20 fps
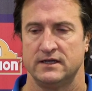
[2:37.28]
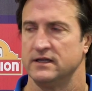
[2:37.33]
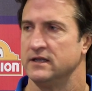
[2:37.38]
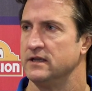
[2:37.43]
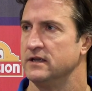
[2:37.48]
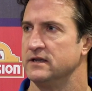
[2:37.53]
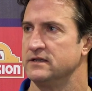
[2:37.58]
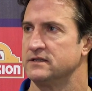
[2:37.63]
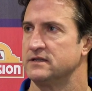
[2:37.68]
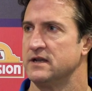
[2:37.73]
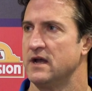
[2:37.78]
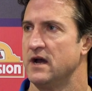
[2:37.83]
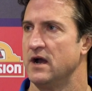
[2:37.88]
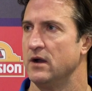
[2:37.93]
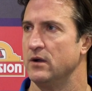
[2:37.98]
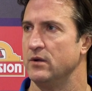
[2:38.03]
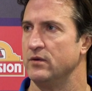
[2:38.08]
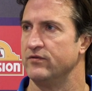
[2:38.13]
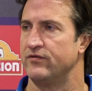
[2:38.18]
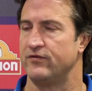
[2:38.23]
there's
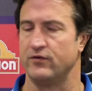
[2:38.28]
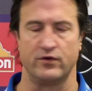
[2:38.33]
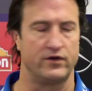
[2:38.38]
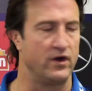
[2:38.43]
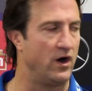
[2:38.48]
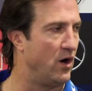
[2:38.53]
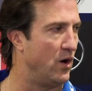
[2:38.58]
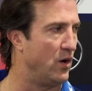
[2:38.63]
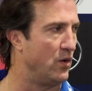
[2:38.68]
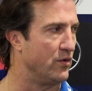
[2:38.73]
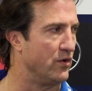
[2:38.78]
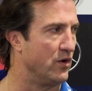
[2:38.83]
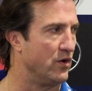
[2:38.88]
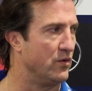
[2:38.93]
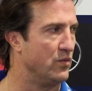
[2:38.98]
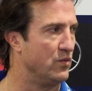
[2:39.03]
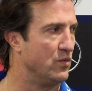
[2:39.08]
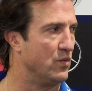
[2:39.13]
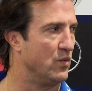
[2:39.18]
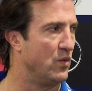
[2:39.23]
no foothold
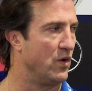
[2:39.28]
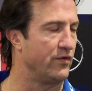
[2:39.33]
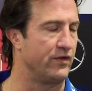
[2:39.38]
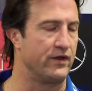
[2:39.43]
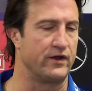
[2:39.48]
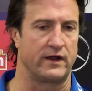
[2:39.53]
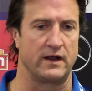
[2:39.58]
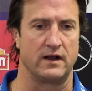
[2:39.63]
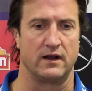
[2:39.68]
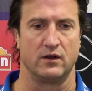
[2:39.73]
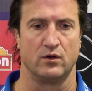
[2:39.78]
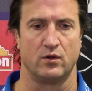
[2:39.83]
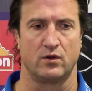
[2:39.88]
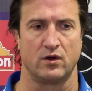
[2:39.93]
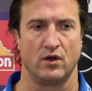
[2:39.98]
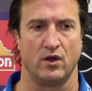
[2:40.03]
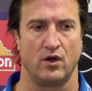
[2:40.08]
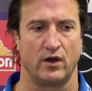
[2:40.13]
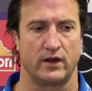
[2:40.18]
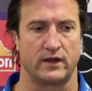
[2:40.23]
on what they're going to
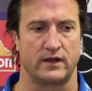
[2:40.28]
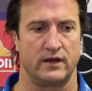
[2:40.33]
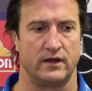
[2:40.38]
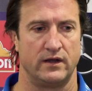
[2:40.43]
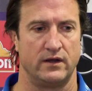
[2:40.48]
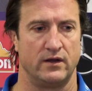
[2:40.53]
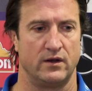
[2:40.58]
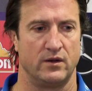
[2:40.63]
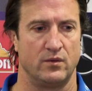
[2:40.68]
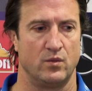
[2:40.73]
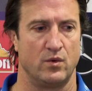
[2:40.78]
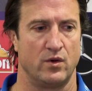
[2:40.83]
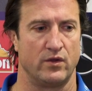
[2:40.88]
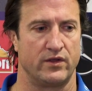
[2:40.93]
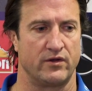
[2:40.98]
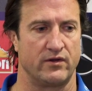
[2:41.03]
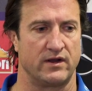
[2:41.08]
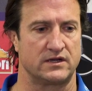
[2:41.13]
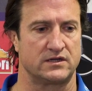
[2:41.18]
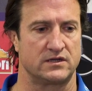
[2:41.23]
look like and, and what
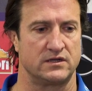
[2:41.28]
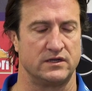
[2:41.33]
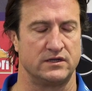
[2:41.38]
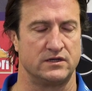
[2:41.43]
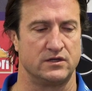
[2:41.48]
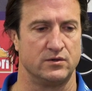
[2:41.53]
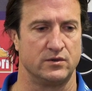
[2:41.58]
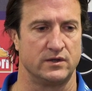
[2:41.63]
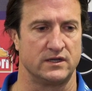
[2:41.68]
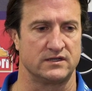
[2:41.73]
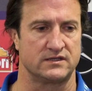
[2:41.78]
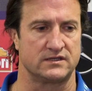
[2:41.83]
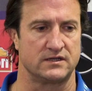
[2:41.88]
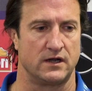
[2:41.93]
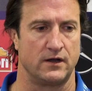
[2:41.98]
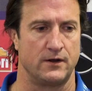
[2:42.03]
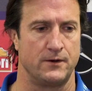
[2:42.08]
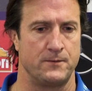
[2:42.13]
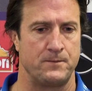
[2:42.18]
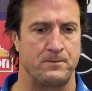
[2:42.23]
they're actually doing.
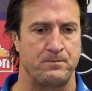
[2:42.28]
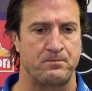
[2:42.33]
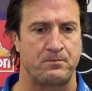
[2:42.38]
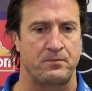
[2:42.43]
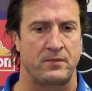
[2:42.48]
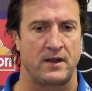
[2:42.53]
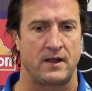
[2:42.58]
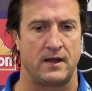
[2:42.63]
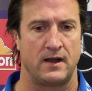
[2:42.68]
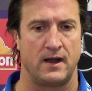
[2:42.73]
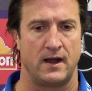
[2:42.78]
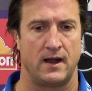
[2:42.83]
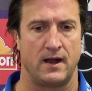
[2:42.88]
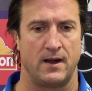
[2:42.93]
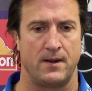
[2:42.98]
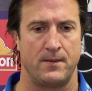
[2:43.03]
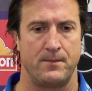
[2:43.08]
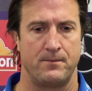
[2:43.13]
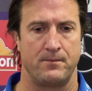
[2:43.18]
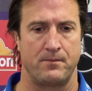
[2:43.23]
So
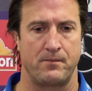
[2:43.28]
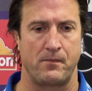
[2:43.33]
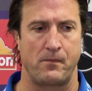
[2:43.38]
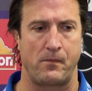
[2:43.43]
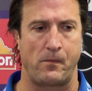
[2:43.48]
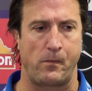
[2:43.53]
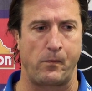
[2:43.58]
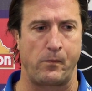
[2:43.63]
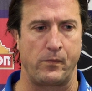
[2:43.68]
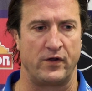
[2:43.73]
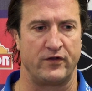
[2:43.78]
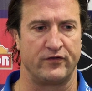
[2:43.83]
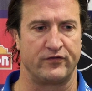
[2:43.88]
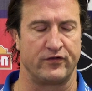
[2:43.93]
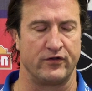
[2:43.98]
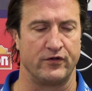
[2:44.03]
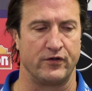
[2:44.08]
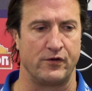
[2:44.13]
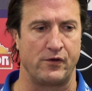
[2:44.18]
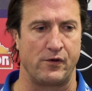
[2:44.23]
um,
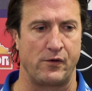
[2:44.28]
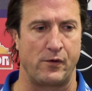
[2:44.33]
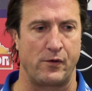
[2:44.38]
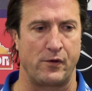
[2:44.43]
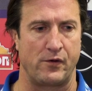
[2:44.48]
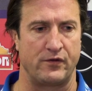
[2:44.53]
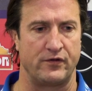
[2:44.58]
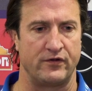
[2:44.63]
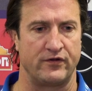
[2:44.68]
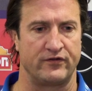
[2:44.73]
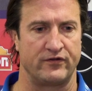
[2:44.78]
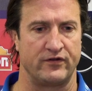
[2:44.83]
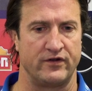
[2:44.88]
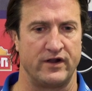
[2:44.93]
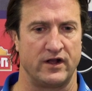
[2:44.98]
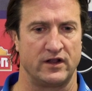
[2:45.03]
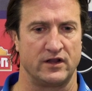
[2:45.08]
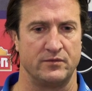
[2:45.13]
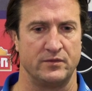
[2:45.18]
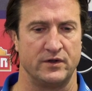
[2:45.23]
there's a there's an
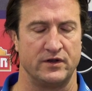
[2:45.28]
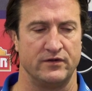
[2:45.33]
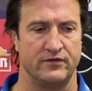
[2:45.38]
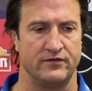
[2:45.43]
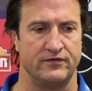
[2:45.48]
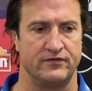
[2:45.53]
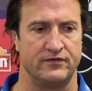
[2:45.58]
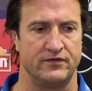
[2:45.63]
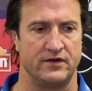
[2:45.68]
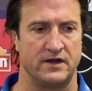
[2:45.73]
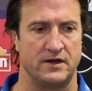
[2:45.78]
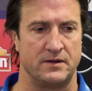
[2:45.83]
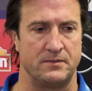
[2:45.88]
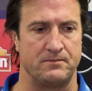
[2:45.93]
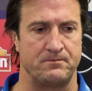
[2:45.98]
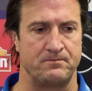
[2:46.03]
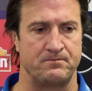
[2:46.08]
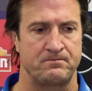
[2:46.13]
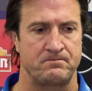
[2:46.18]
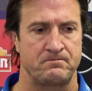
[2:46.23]
element of
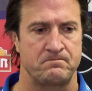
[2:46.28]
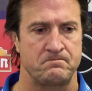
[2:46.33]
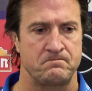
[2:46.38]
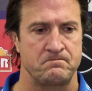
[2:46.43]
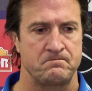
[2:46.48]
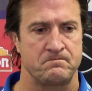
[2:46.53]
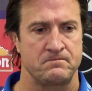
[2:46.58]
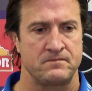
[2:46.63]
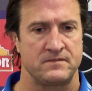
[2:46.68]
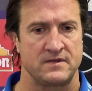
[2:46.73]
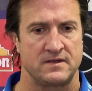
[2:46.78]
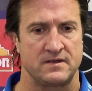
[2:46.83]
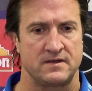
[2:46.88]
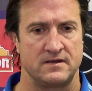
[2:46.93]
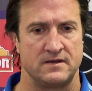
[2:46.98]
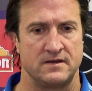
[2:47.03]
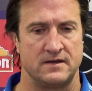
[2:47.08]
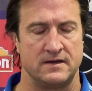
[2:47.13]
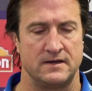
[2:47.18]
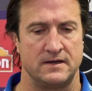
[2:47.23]
um,
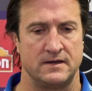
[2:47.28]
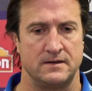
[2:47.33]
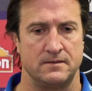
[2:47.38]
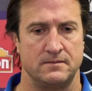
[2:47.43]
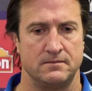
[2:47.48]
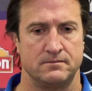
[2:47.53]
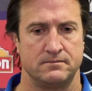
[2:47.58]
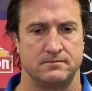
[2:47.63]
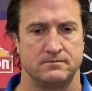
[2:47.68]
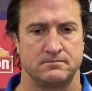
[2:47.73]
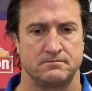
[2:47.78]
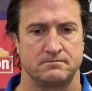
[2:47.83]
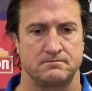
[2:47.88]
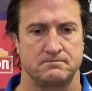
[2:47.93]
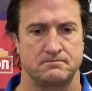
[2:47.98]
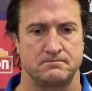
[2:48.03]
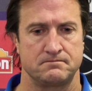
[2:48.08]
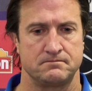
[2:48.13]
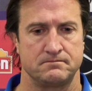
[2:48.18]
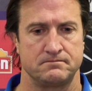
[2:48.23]
um,
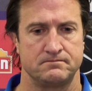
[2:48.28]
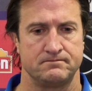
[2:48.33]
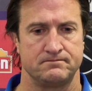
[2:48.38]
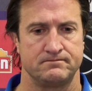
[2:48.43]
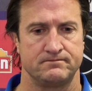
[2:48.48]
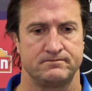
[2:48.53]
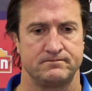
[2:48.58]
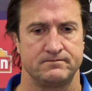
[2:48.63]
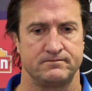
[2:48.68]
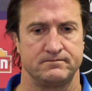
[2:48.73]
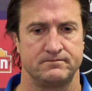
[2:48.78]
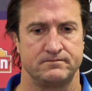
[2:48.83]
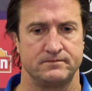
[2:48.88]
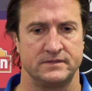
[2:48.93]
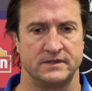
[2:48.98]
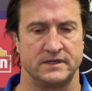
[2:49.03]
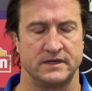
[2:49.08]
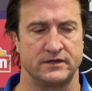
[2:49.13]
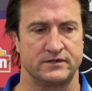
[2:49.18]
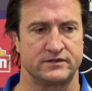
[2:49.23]

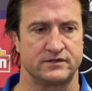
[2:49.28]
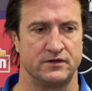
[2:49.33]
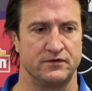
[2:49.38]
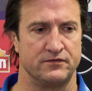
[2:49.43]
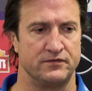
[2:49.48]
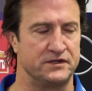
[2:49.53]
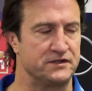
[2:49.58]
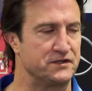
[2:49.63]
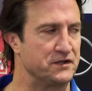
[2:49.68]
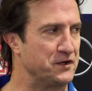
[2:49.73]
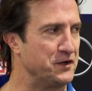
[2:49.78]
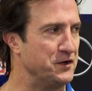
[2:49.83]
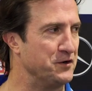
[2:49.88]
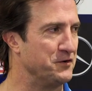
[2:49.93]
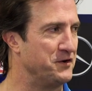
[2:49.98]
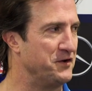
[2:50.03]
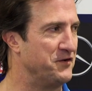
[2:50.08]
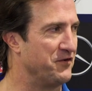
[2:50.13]
you know sort of insecurity